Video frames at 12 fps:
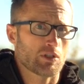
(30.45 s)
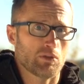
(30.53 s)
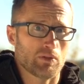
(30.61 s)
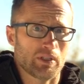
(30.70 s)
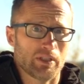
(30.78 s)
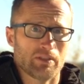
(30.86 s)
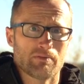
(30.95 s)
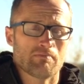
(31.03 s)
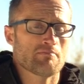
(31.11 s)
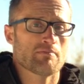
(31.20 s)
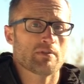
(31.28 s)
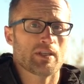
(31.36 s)
Going
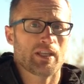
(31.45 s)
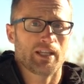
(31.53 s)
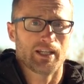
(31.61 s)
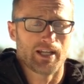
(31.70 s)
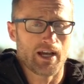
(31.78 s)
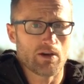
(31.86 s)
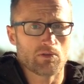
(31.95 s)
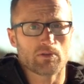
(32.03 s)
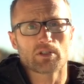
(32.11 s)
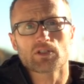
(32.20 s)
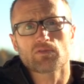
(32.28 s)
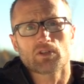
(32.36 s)
in and out
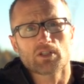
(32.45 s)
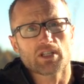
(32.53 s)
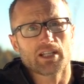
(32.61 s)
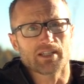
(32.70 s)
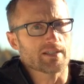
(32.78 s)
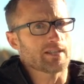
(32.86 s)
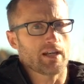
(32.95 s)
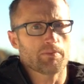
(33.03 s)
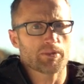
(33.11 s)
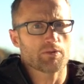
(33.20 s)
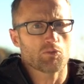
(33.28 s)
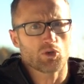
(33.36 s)
as far as getting set
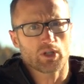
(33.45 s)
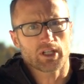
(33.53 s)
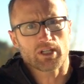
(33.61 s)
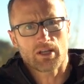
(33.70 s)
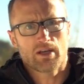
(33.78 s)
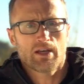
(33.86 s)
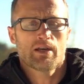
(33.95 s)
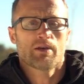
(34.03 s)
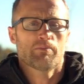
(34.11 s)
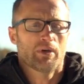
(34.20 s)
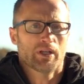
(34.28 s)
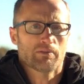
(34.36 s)
up in the morning
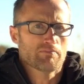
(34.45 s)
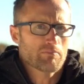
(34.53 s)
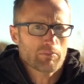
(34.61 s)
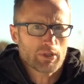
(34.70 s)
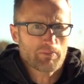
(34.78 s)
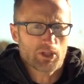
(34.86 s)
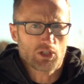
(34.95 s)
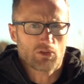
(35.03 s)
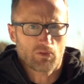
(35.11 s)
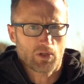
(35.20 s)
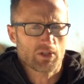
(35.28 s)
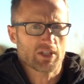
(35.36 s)
pretty much
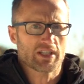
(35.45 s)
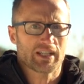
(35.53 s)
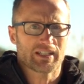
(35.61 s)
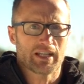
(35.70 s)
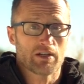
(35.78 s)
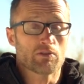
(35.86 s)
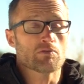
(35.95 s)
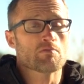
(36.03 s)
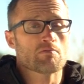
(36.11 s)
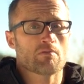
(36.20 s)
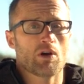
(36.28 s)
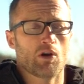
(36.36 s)
throw this thing down
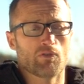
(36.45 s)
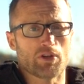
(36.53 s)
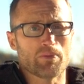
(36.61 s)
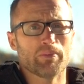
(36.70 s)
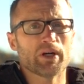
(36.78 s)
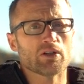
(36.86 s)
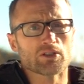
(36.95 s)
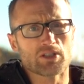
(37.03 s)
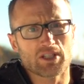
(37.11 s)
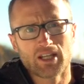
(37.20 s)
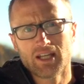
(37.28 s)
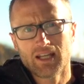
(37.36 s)
over your
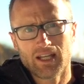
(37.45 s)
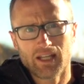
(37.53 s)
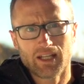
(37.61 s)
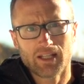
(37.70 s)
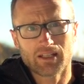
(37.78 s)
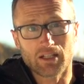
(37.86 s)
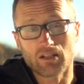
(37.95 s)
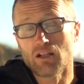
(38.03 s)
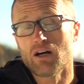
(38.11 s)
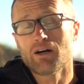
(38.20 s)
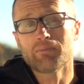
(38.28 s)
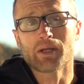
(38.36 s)
belt and the
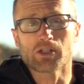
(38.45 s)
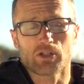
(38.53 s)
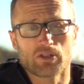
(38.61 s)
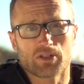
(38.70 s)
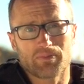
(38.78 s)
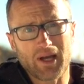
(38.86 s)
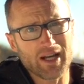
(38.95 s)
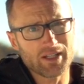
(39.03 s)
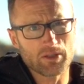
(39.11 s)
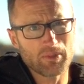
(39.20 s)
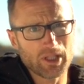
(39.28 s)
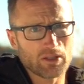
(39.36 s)
claw, make sure it's behind
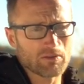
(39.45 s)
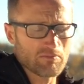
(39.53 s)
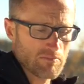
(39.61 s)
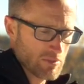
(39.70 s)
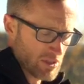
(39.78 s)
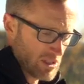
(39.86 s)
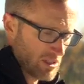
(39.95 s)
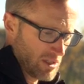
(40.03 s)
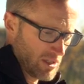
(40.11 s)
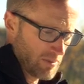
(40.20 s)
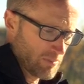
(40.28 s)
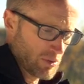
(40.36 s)
your belt. It's
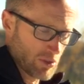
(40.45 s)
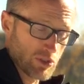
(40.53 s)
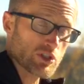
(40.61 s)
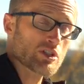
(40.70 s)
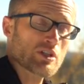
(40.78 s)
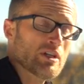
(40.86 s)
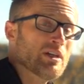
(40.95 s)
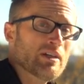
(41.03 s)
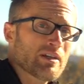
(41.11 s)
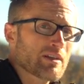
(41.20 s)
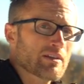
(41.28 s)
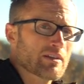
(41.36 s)
gonna push
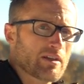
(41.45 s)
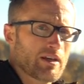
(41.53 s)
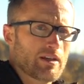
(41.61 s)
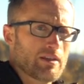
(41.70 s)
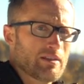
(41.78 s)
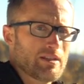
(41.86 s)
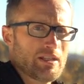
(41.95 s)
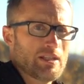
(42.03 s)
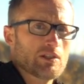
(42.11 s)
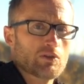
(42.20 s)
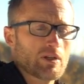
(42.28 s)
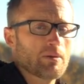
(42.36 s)
kind of
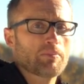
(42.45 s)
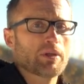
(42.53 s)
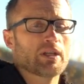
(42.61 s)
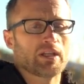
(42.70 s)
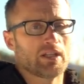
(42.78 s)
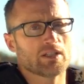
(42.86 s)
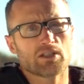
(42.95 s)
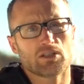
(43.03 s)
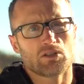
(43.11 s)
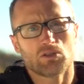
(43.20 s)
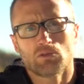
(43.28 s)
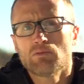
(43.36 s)
the grip into
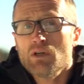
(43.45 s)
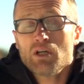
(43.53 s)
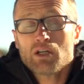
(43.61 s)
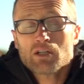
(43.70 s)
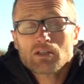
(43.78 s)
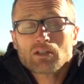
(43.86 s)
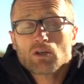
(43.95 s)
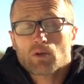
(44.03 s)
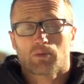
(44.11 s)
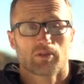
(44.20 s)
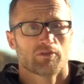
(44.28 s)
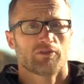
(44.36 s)
you, lower
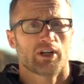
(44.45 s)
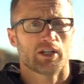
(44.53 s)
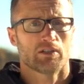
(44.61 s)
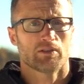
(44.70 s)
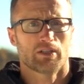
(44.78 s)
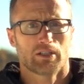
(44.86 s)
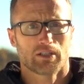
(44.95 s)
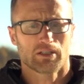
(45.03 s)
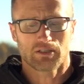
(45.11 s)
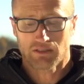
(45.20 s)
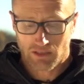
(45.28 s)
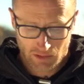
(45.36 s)
profile,
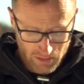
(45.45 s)
and